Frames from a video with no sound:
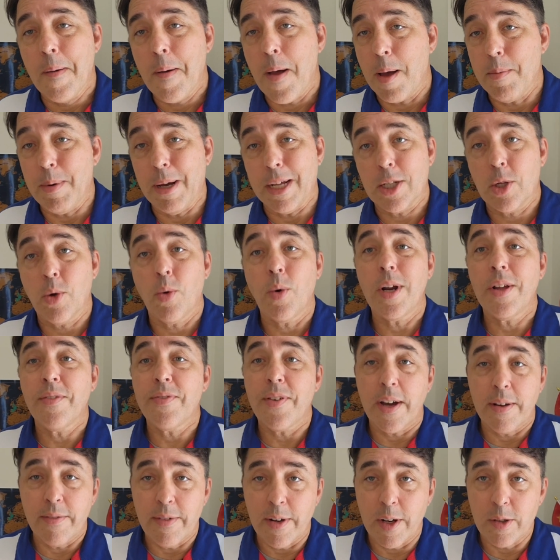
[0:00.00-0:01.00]
about
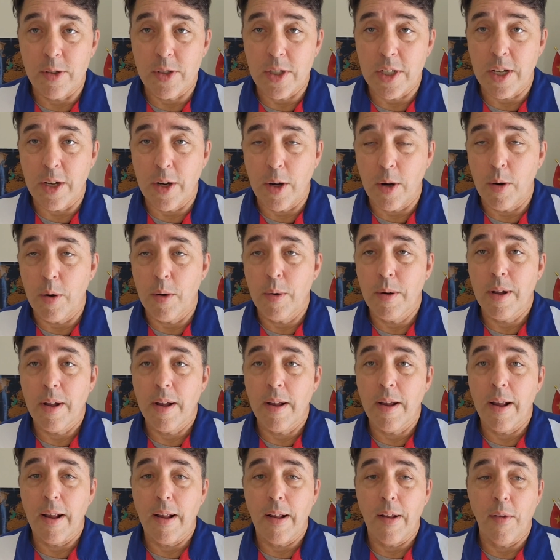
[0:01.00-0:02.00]
25 years ago,
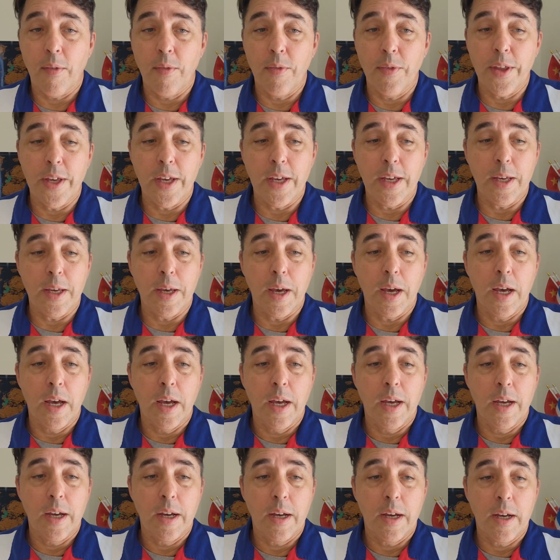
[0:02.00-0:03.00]
the
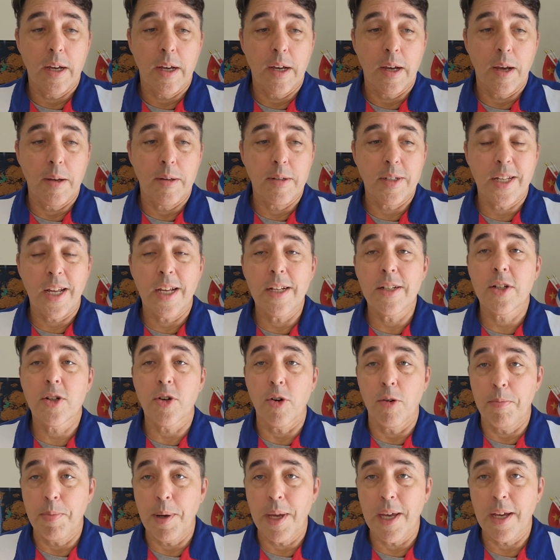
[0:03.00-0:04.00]
Tentacle
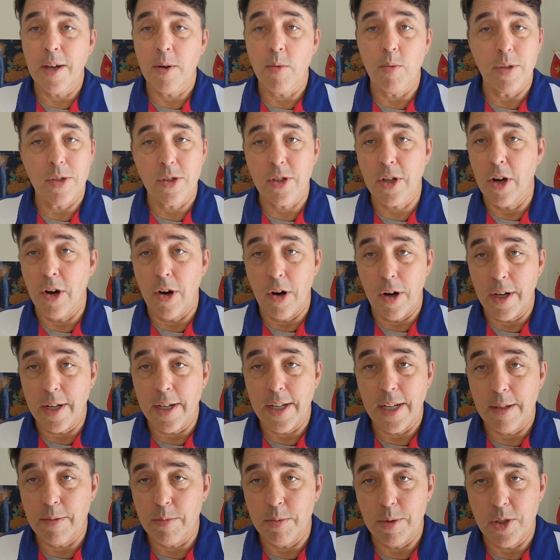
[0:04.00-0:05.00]
Pink was gone.
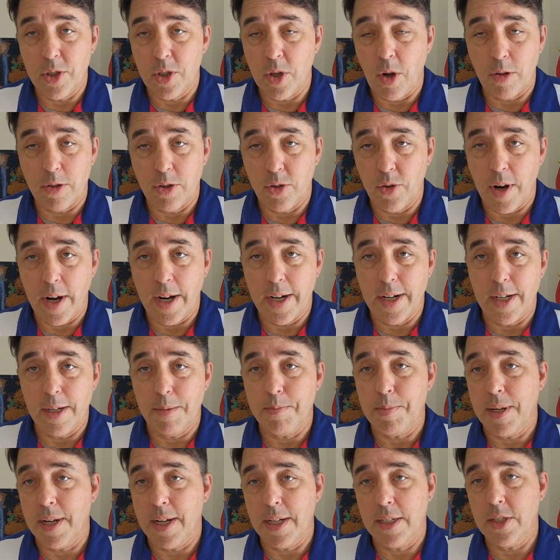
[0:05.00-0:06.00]
It was all dried up
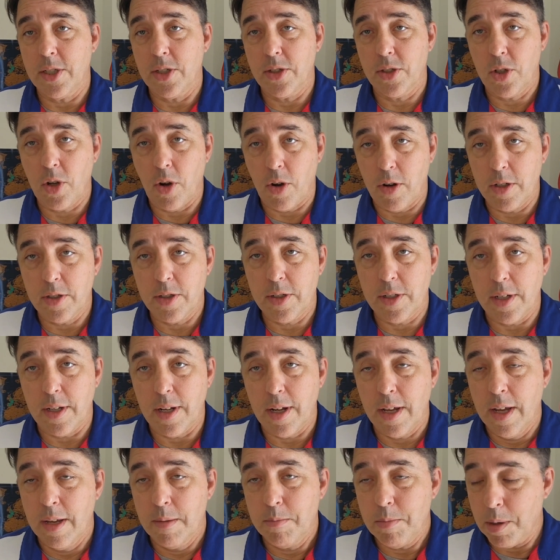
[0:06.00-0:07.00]
and I just tossed it.
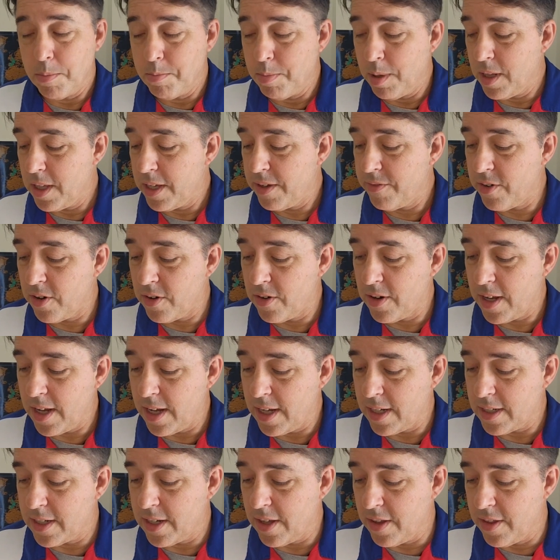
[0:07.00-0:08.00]
But believe it or not,
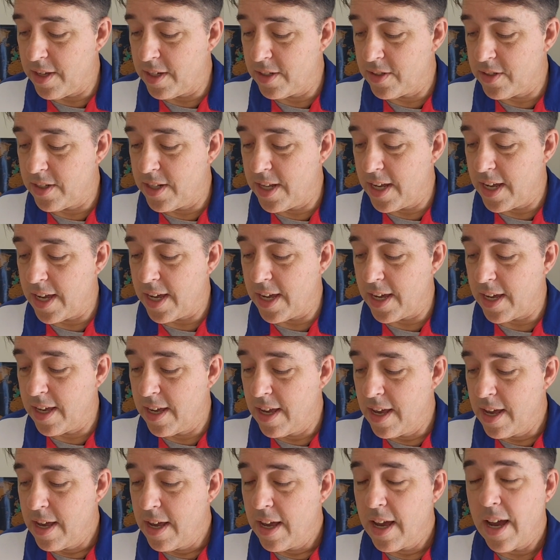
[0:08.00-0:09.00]
to this day,
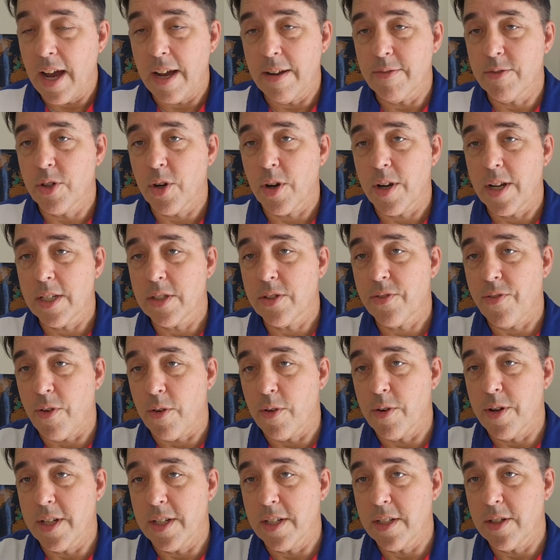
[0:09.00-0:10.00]
I've transferred
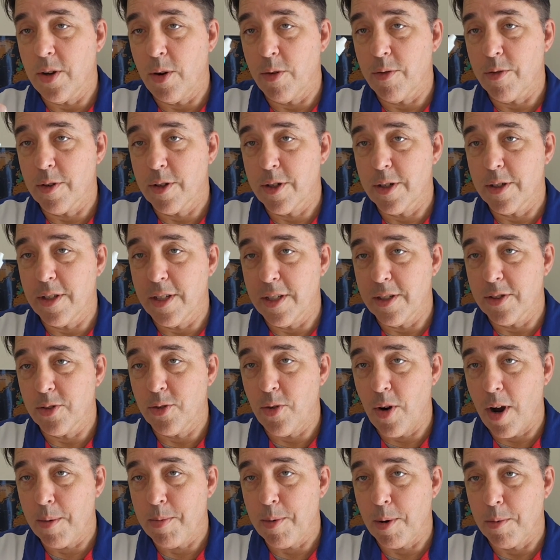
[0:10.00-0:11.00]
it over to this
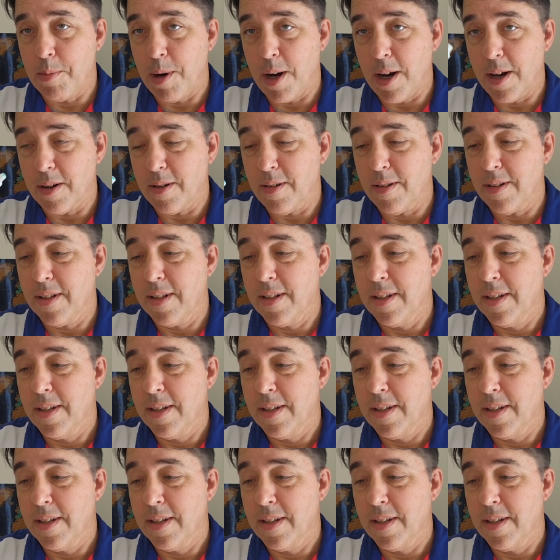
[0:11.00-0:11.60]
dropper bottle.